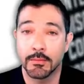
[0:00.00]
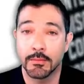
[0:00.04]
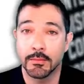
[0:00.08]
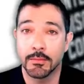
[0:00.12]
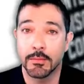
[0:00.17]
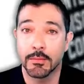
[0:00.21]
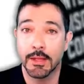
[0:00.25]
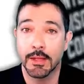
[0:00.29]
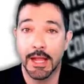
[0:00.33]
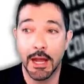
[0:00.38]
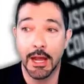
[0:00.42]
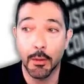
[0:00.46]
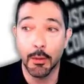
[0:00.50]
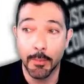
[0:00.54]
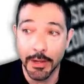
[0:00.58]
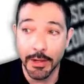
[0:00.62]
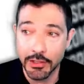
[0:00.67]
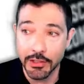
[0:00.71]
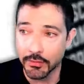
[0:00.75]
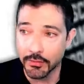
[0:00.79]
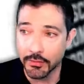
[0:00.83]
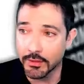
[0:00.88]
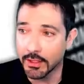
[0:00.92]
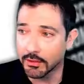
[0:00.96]
How much
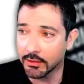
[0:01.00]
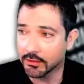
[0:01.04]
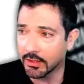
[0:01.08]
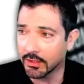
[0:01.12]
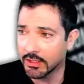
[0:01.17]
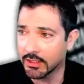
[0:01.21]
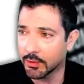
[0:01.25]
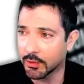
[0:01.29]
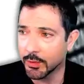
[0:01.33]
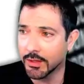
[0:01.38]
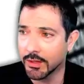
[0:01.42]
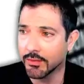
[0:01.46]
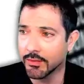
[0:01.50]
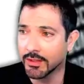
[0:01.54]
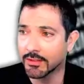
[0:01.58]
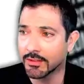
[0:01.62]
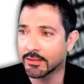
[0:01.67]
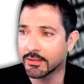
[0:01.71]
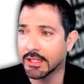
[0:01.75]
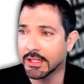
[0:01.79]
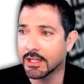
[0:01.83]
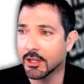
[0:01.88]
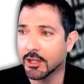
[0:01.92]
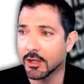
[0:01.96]
of this, and you even
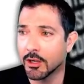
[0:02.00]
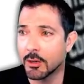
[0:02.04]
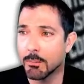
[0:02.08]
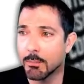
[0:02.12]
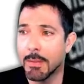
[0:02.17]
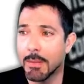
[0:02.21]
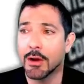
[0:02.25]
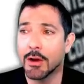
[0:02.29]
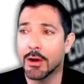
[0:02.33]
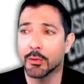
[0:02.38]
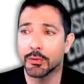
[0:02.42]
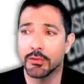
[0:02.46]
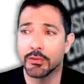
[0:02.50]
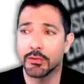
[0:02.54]
see here, mounds,